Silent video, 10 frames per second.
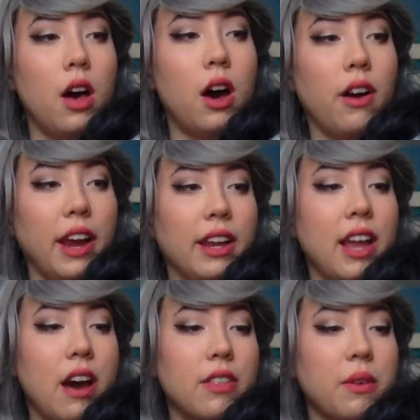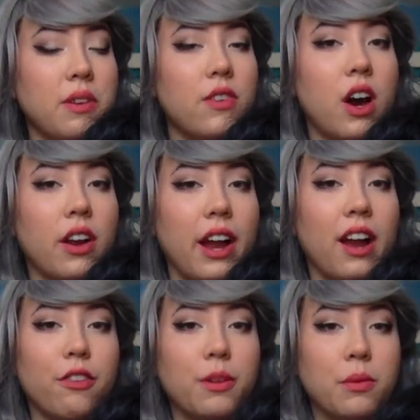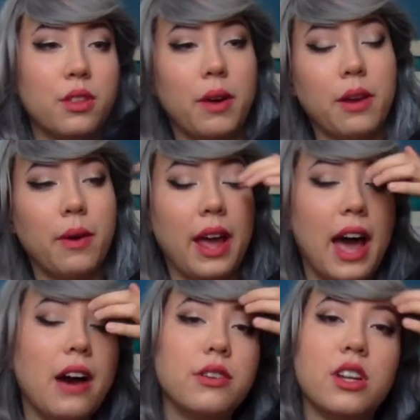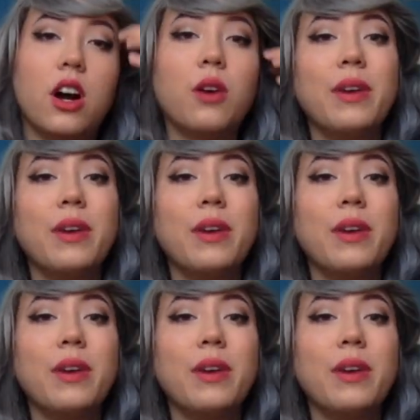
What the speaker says: Alright, now that we've got our hair flipped the right way out, our